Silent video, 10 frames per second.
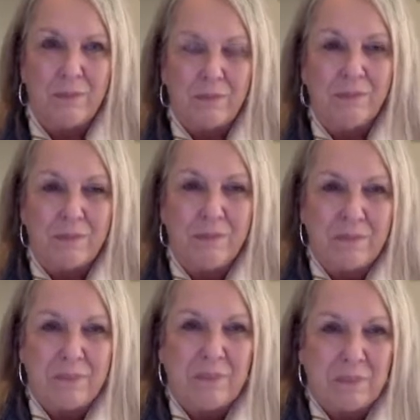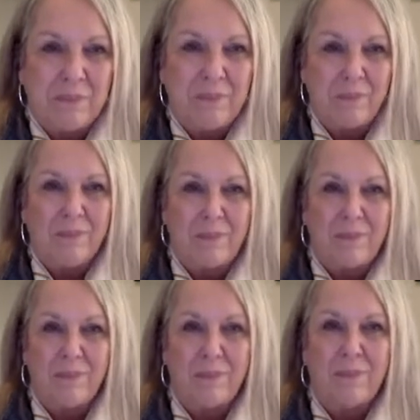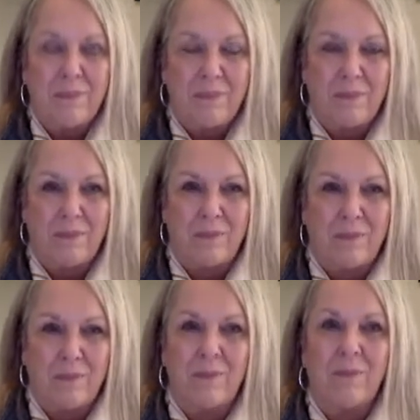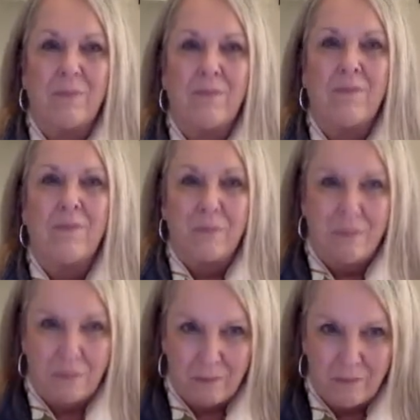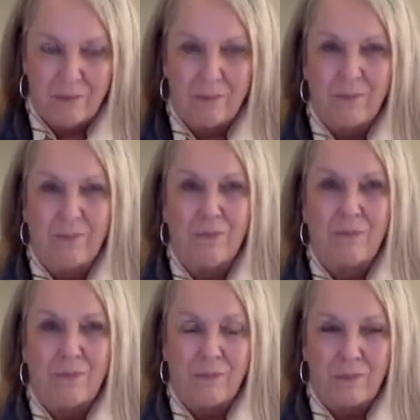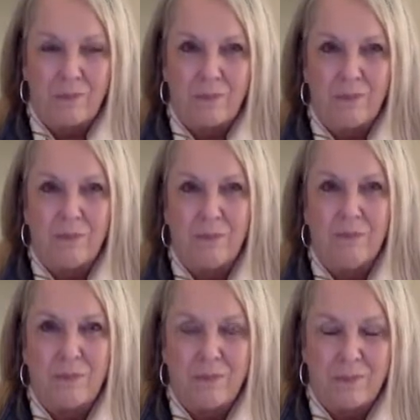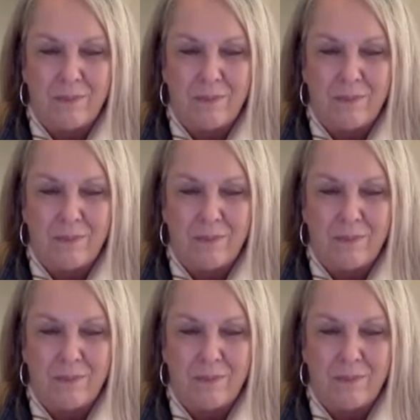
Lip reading: [no speech]